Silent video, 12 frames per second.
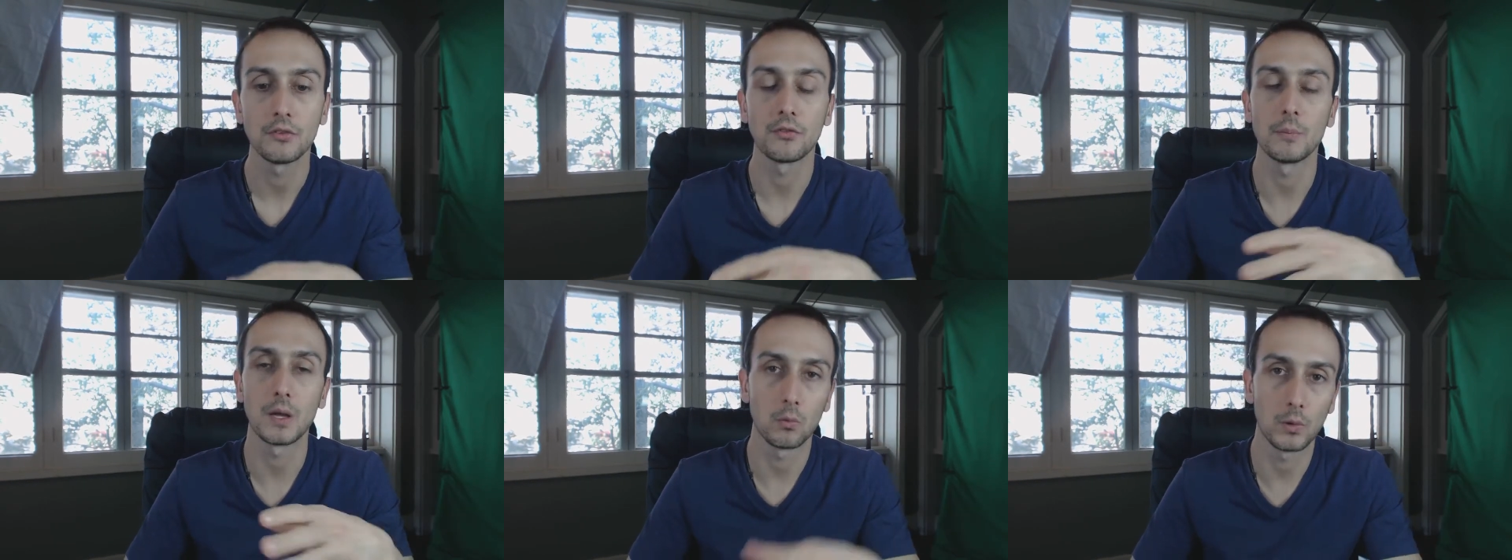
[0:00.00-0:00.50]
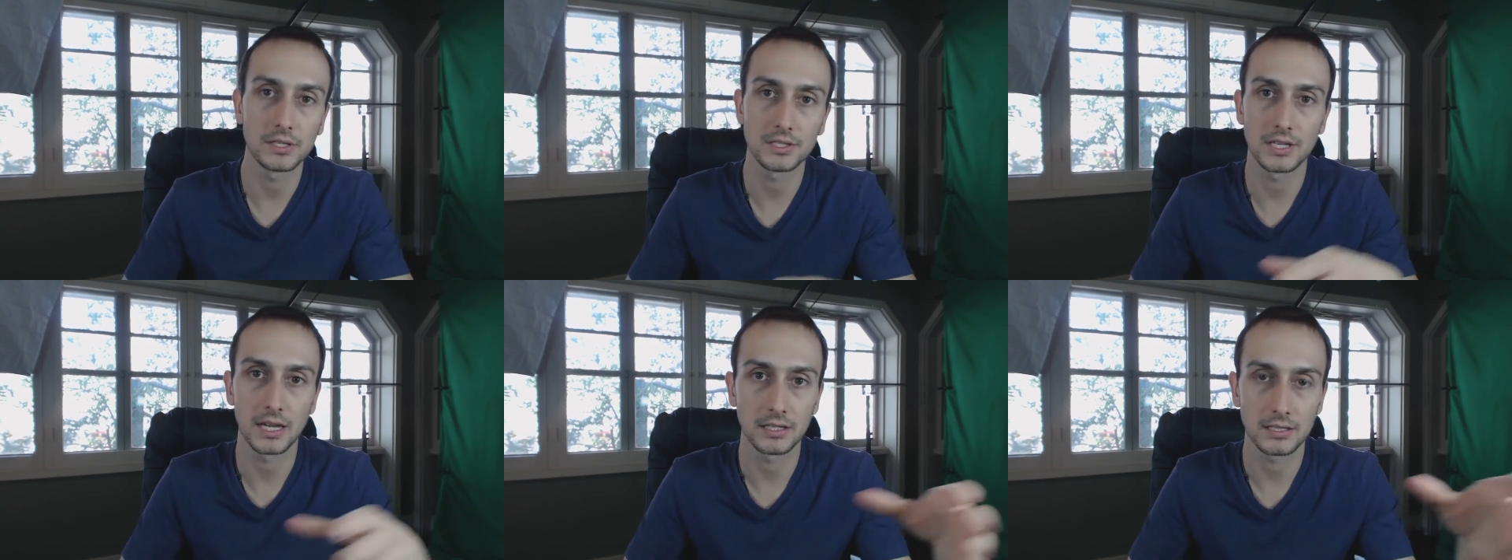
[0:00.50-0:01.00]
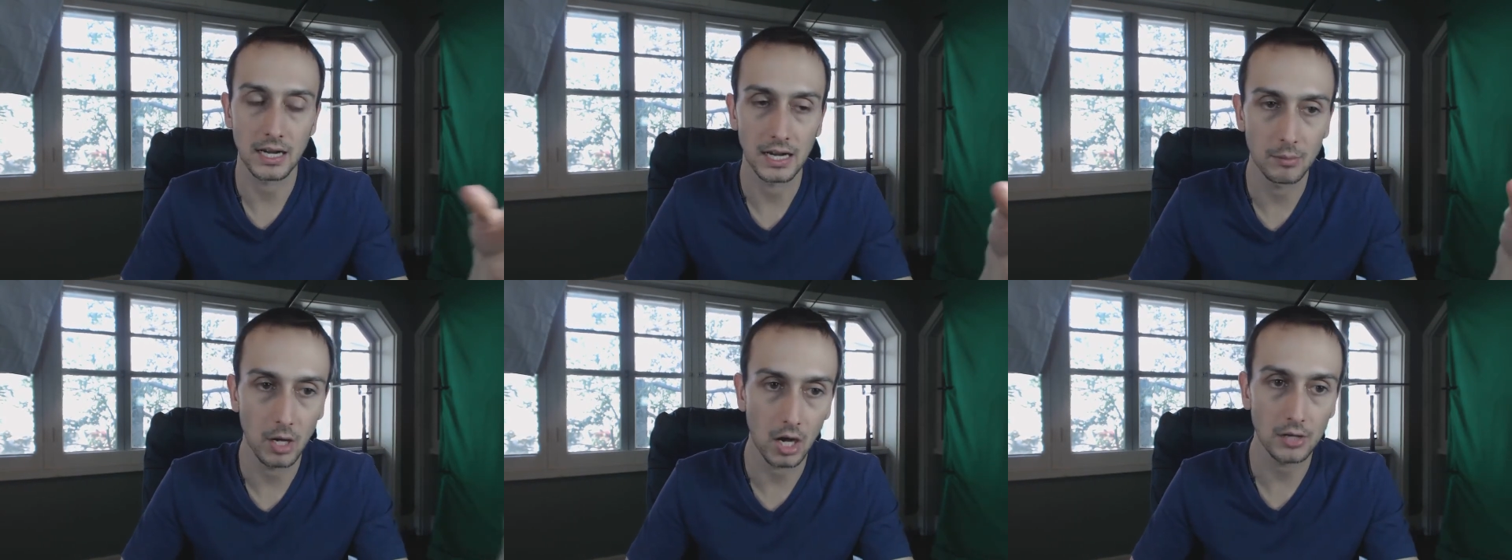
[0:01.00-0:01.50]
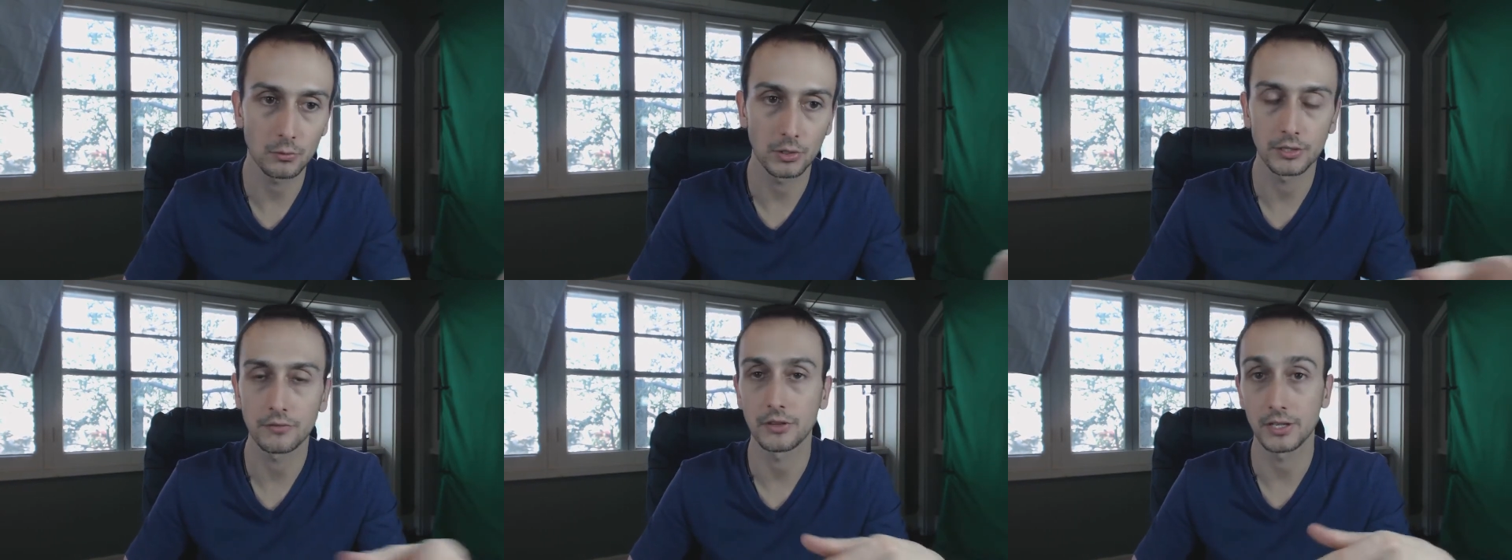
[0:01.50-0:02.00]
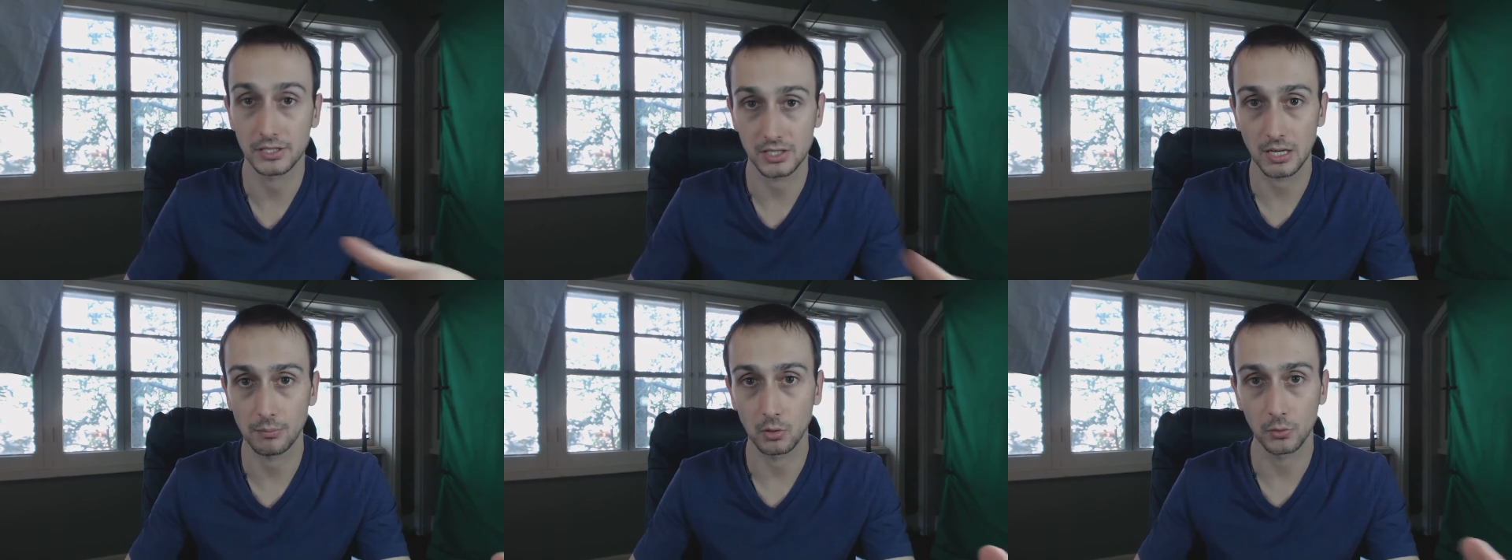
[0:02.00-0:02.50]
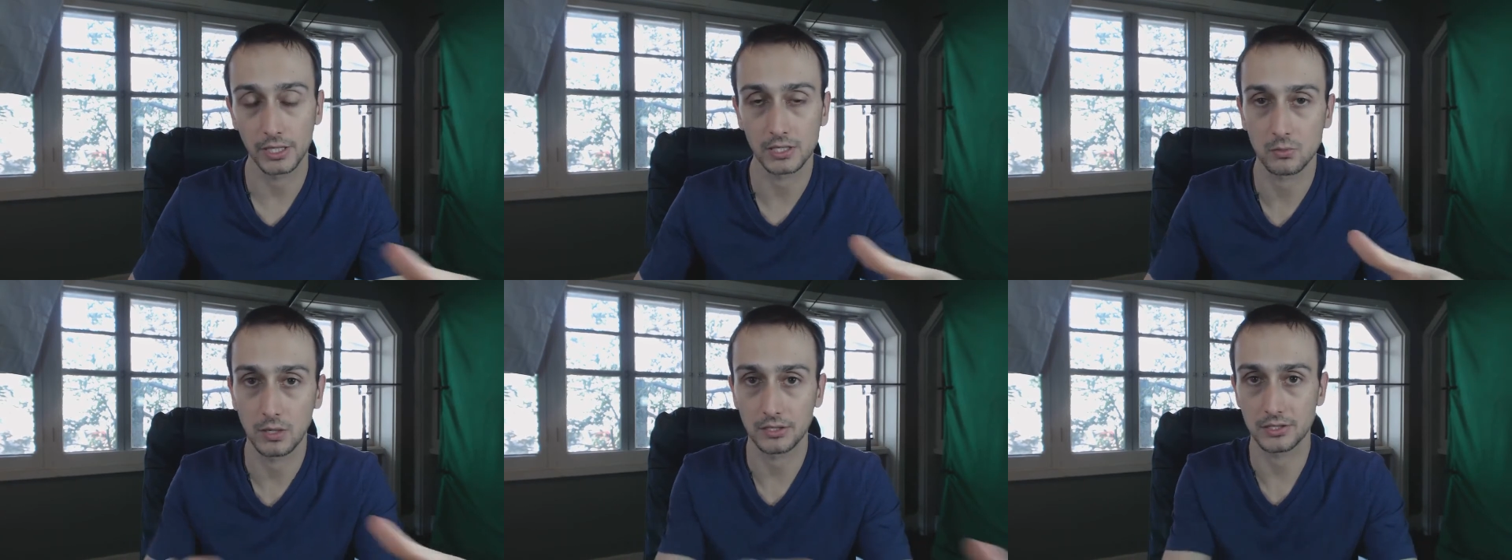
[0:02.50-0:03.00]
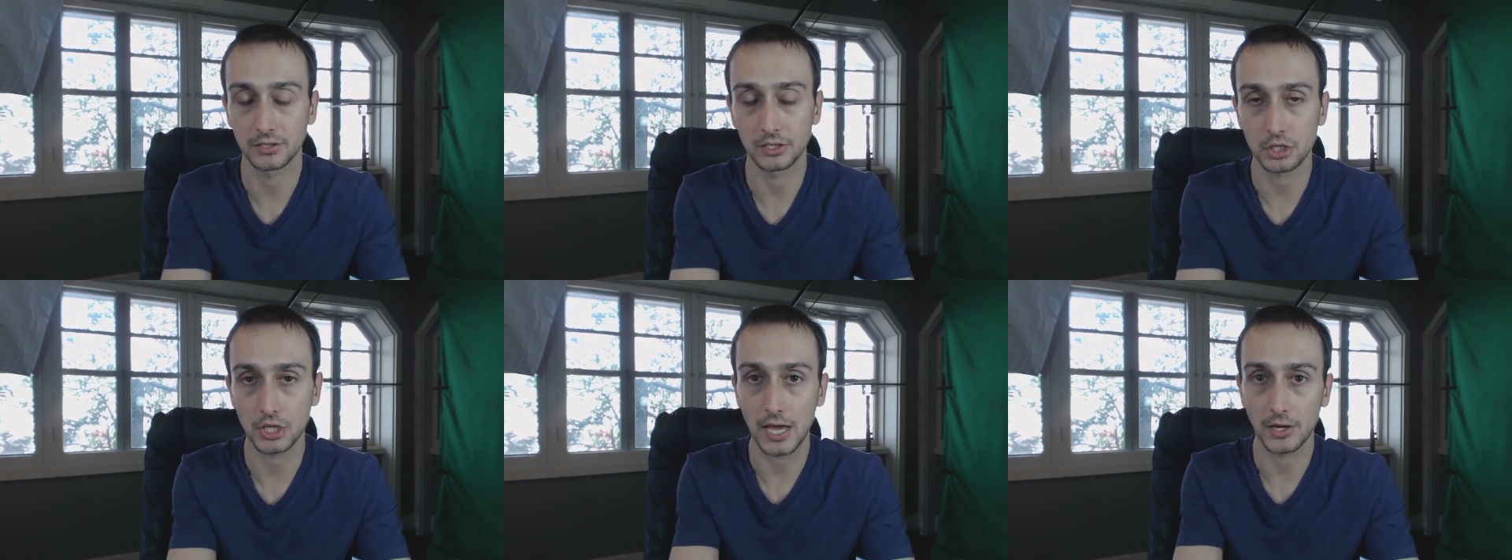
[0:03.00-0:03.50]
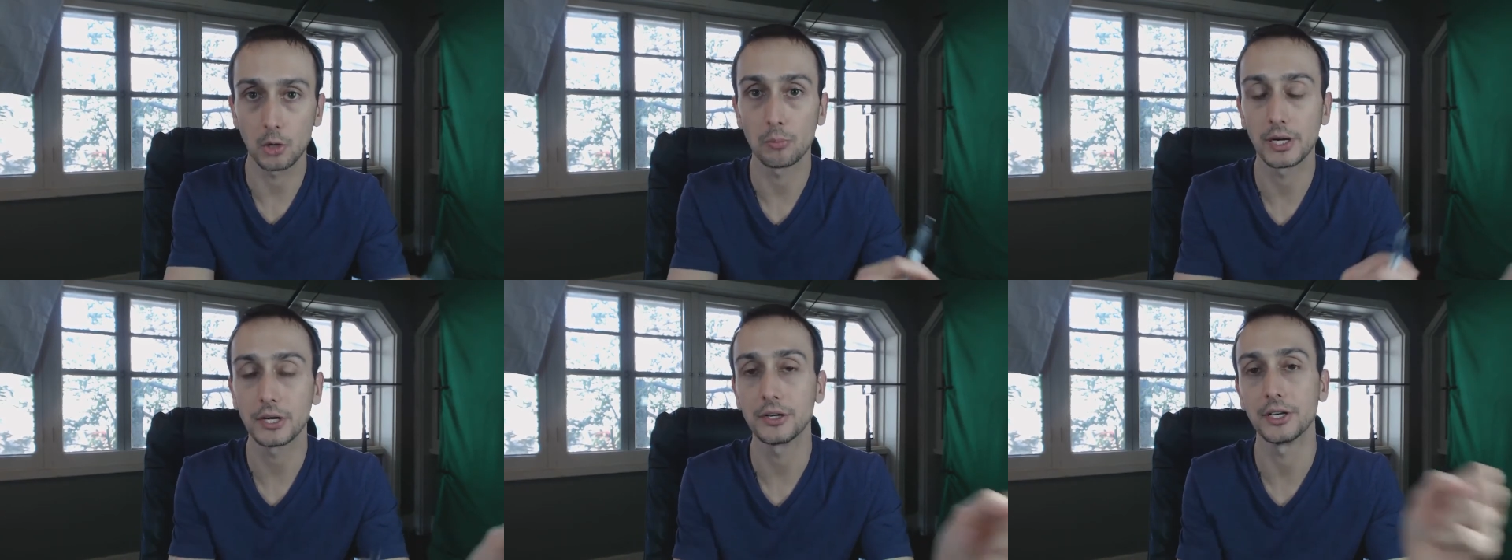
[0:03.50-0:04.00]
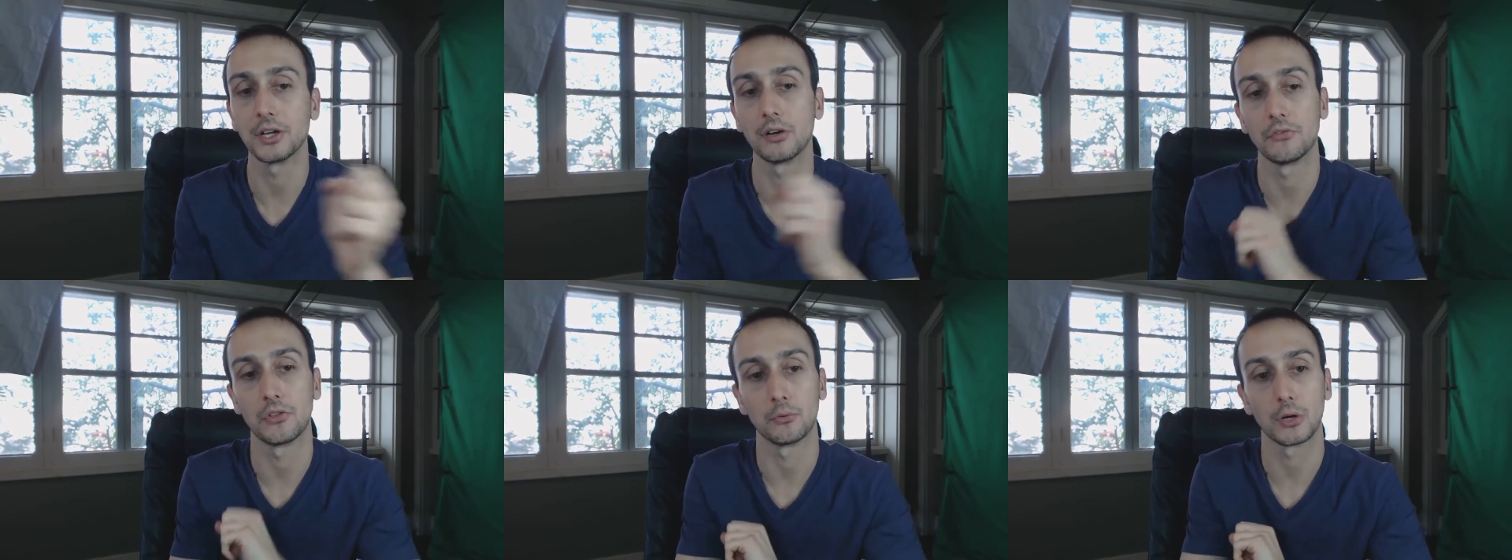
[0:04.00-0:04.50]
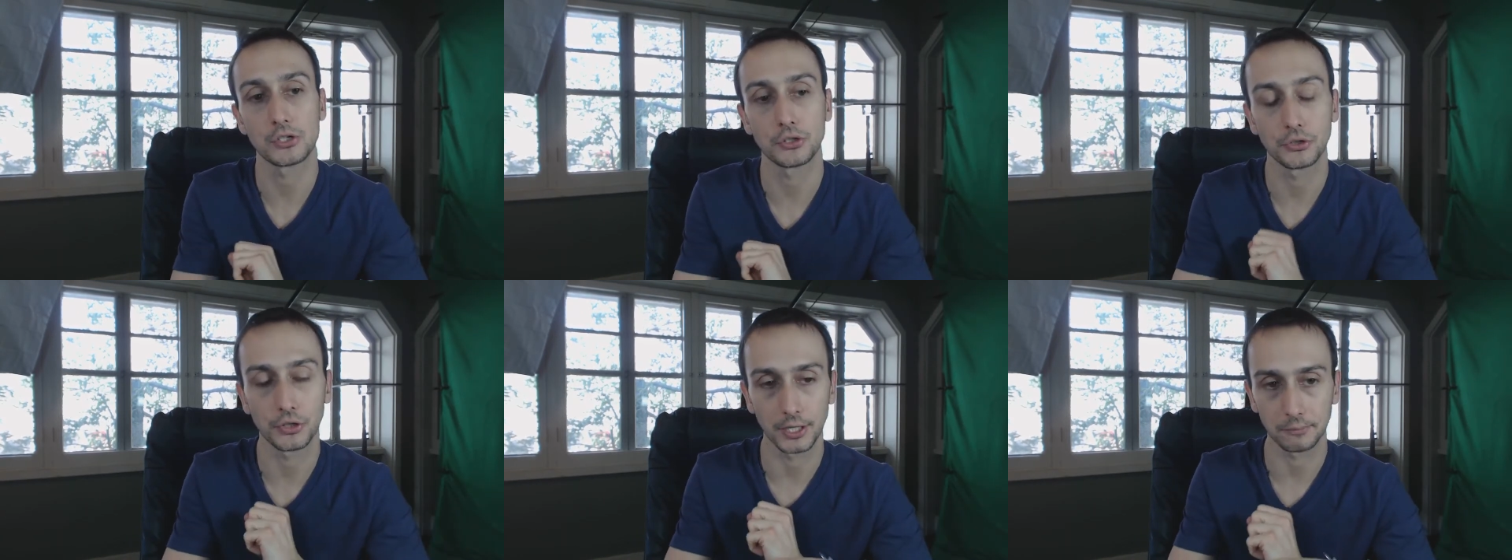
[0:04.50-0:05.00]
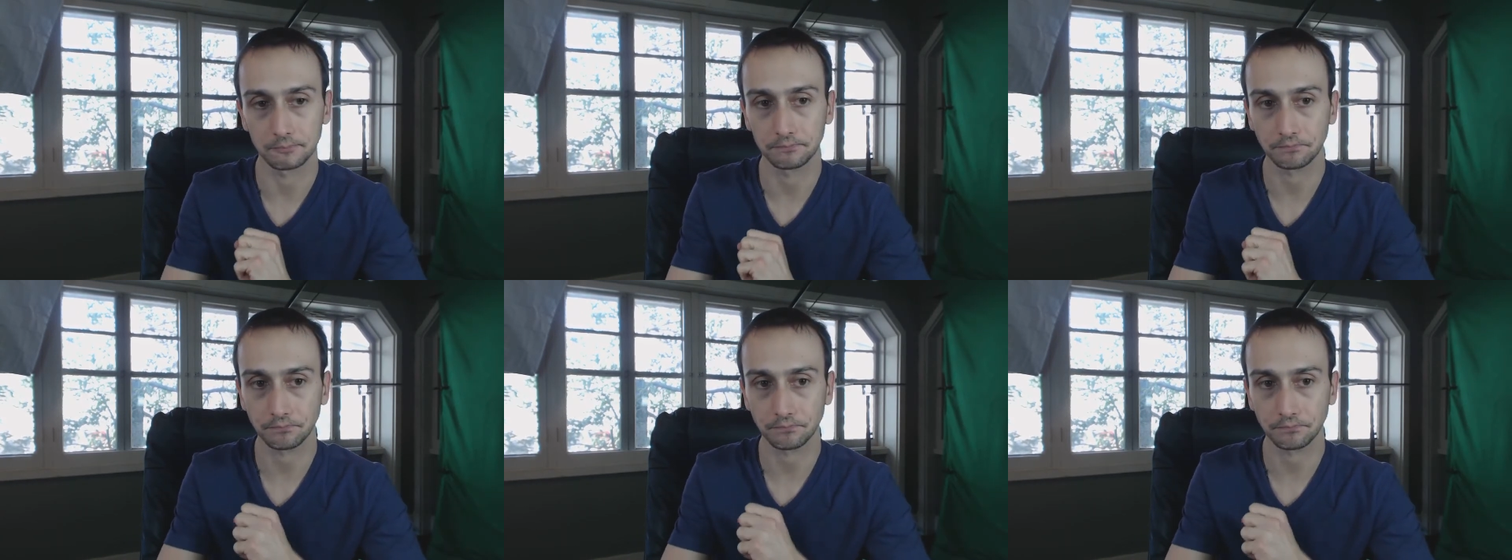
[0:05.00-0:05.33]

from that wednesday time onward for the next couple weeks while it's in the shadow period of the retrograde